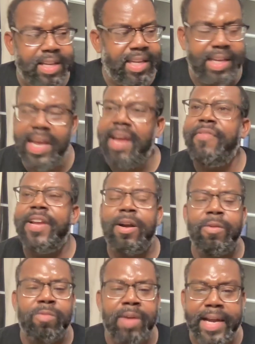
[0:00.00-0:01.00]
Give it a
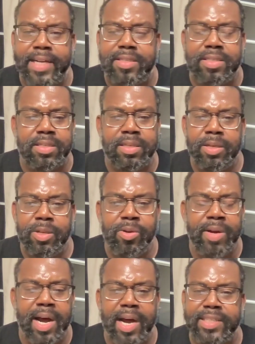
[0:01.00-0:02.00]
rest, you
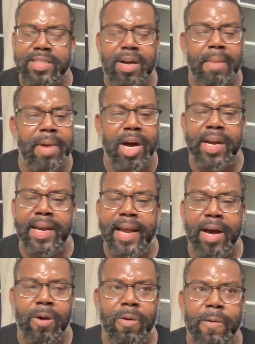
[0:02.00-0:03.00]
guys. Come on
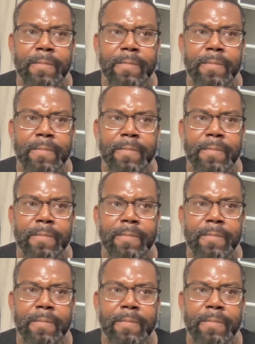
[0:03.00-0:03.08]
now.